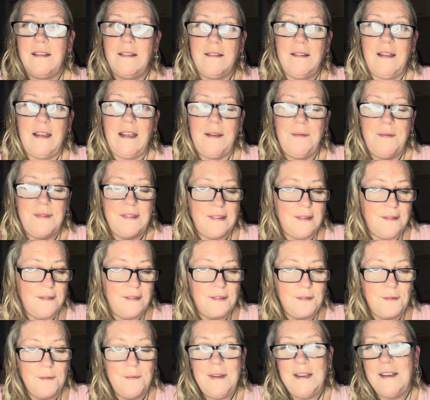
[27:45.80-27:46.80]
I was
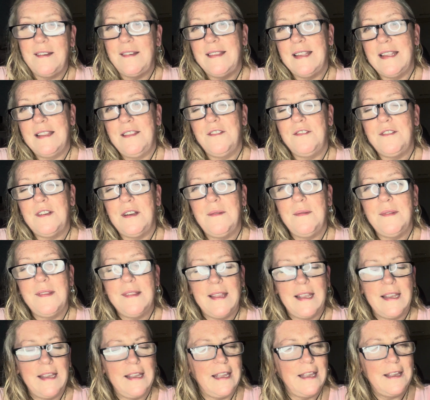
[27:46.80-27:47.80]
so weird because in the shower I was
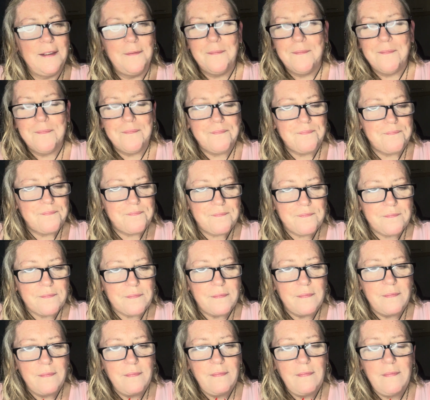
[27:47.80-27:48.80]
thinking,
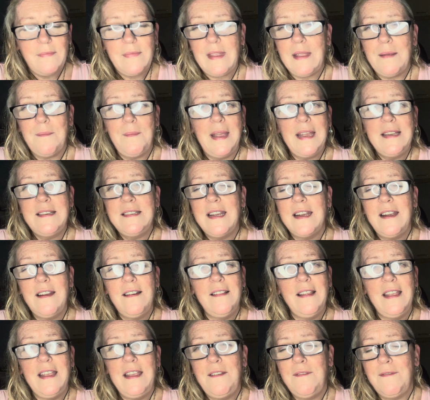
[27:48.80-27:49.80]
my entire
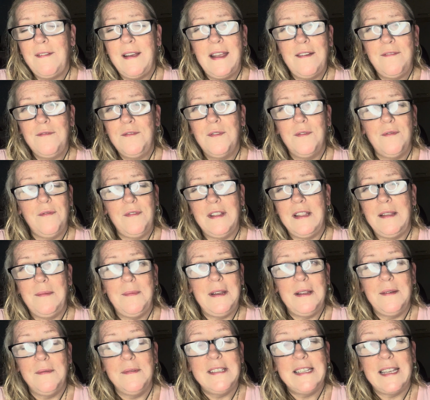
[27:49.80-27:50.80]
life I have not really
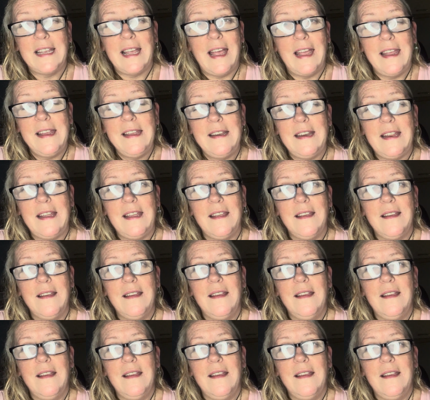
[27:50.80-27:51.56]
been able to get angry.